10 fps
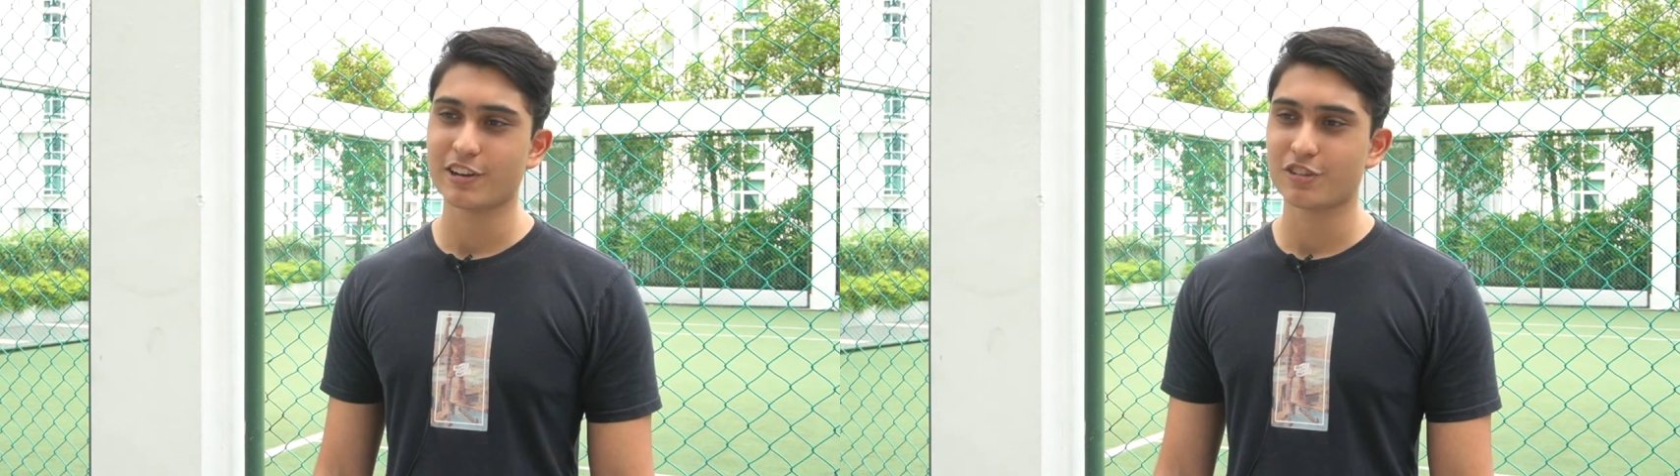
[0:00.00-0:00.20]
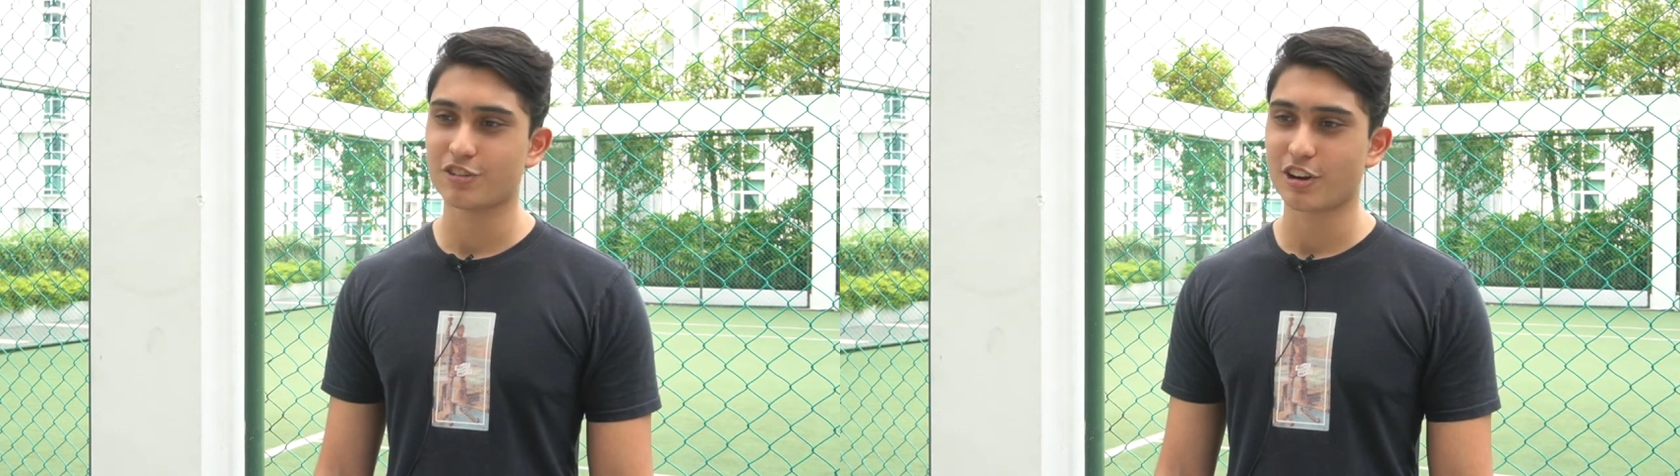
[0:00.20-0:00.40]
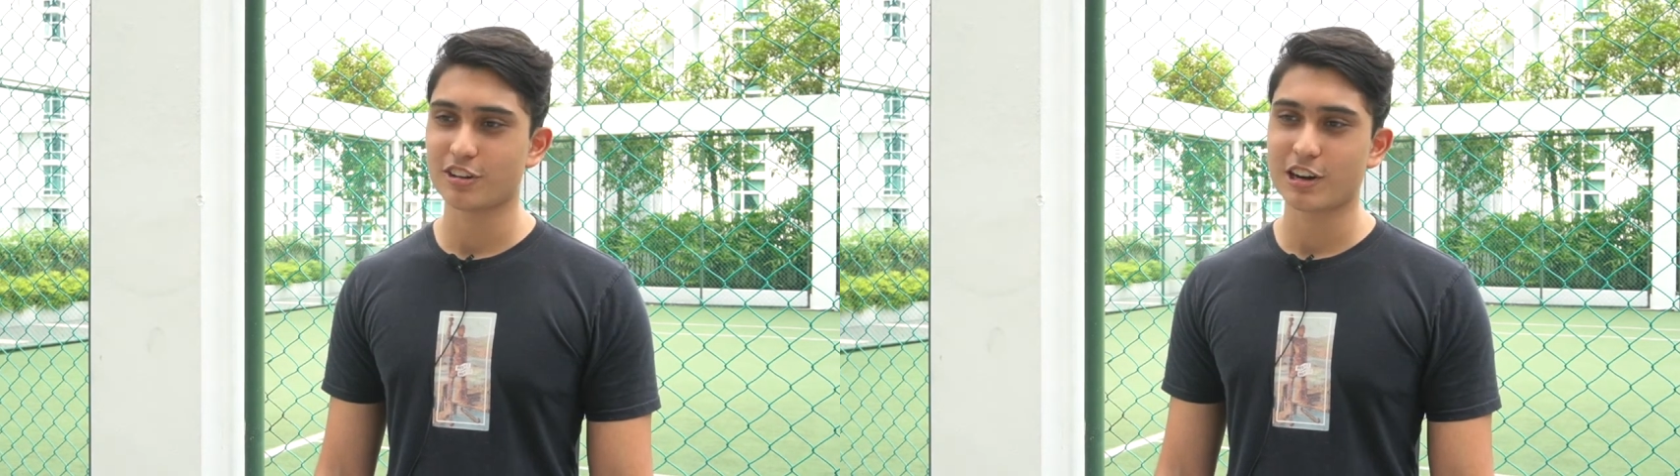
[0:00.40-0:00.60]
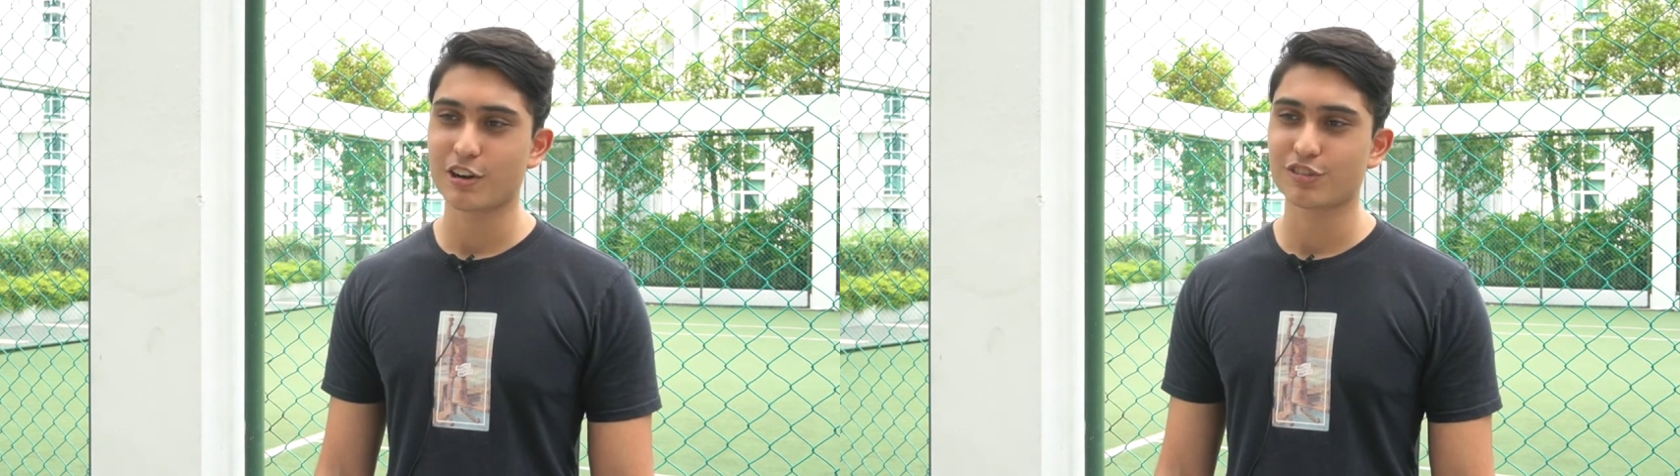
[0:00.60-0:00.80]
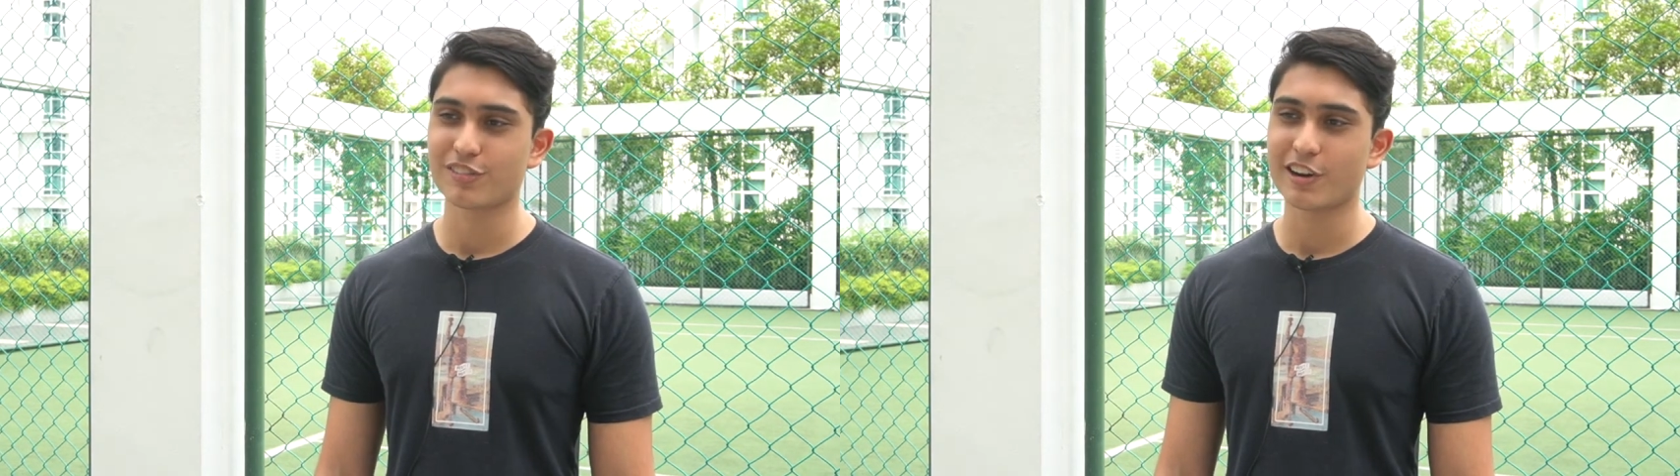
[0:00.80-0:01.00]
into
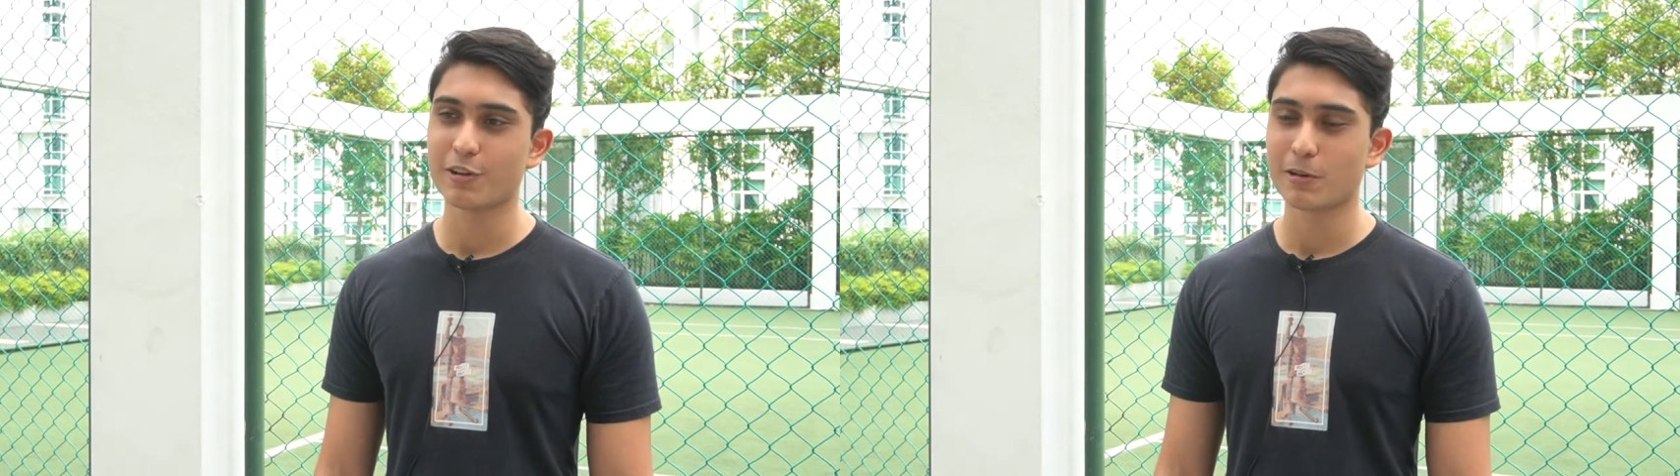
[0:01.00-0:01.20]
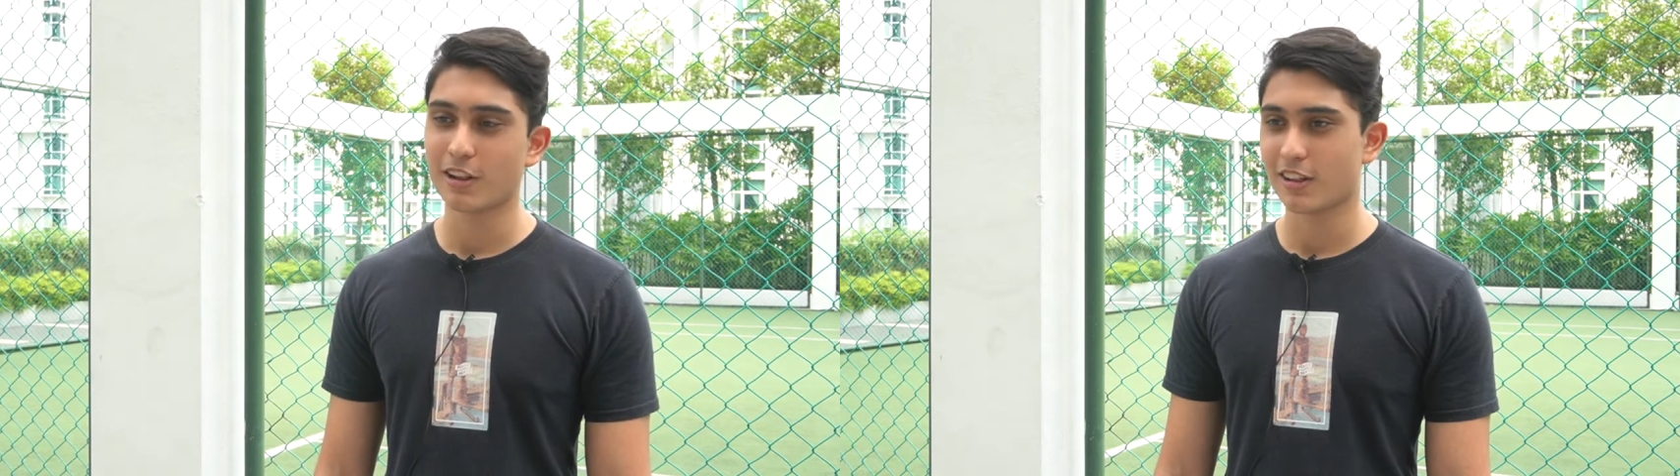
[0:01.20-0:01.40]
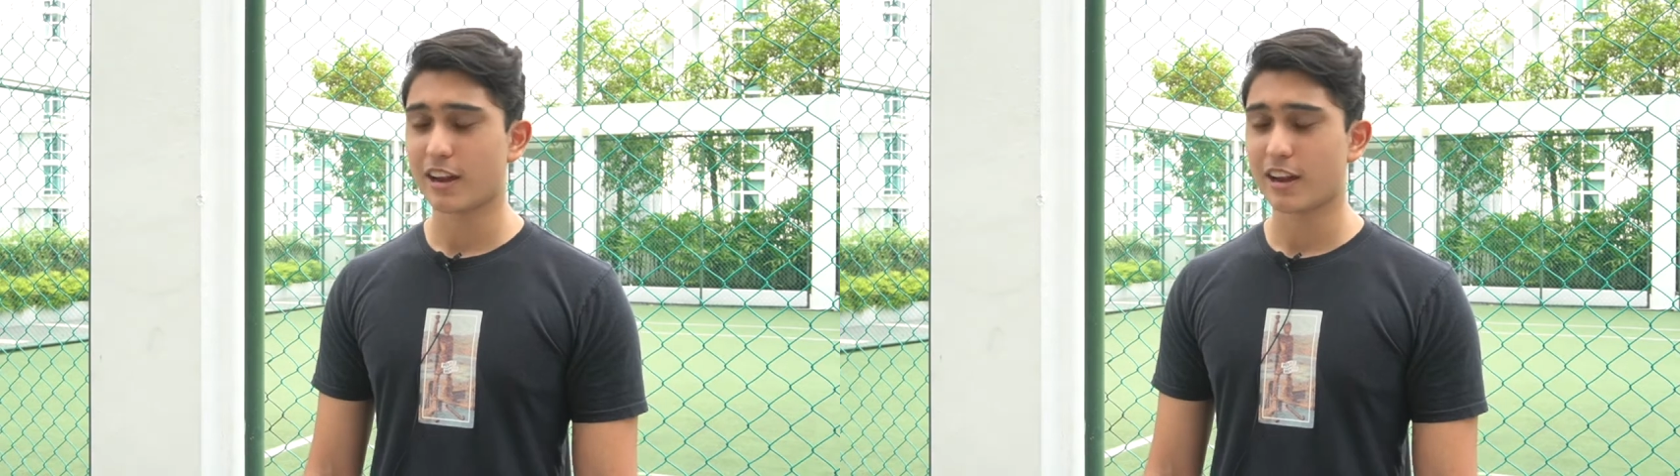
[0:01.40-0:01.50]
Charterhouse very well.